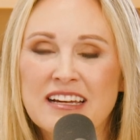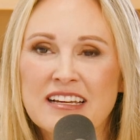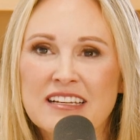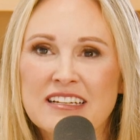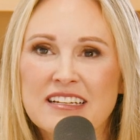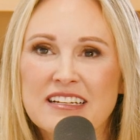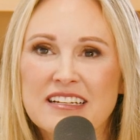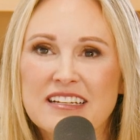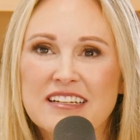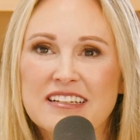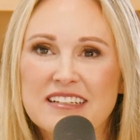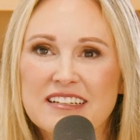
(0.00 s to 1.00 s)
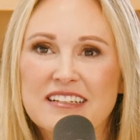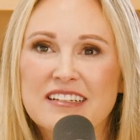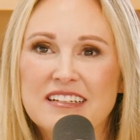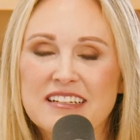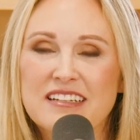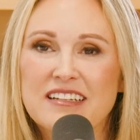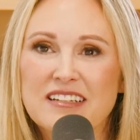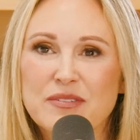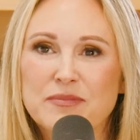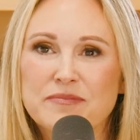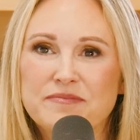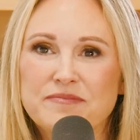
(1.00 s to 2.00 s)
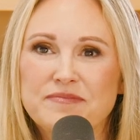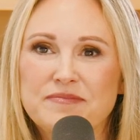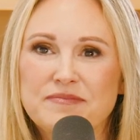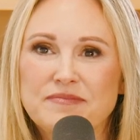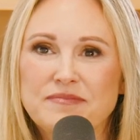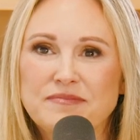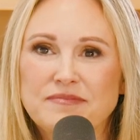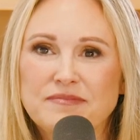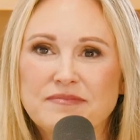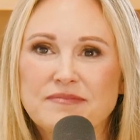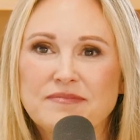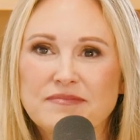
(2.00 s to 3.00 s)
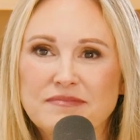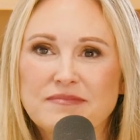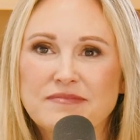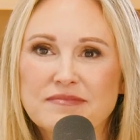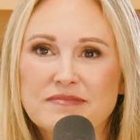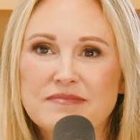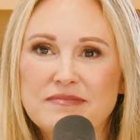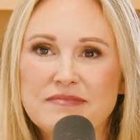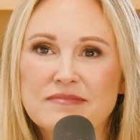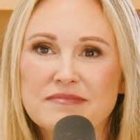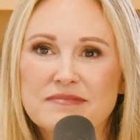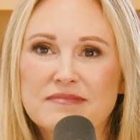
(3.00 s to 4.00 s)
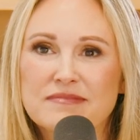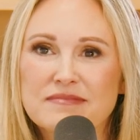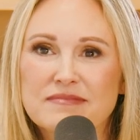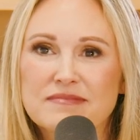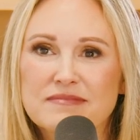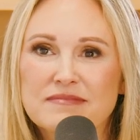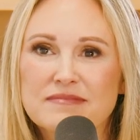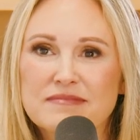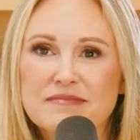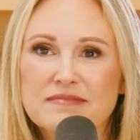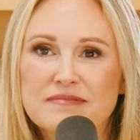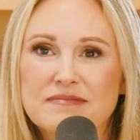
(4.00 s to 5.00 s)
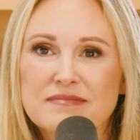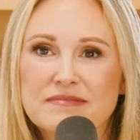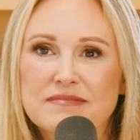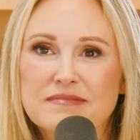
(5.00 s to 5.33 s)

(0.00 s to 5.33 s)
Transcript: (not speaking)